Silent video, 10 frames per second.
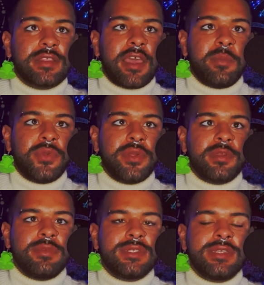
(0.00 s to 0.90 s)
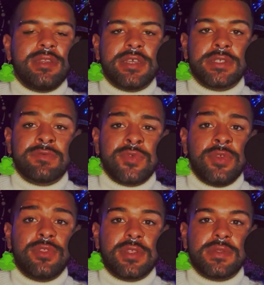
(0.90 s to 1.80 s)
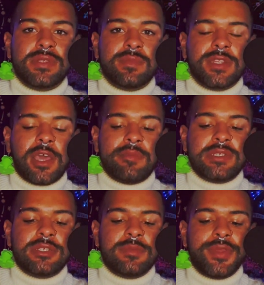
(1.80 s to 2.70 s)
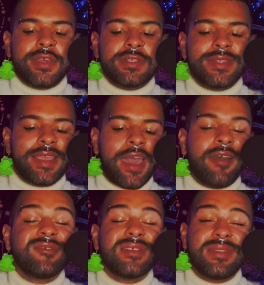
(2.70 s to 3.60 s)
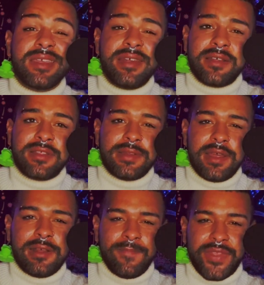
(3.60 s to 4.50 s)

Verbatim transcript: the emperor can be seen as ruthless sometimes just because they have to lay down the law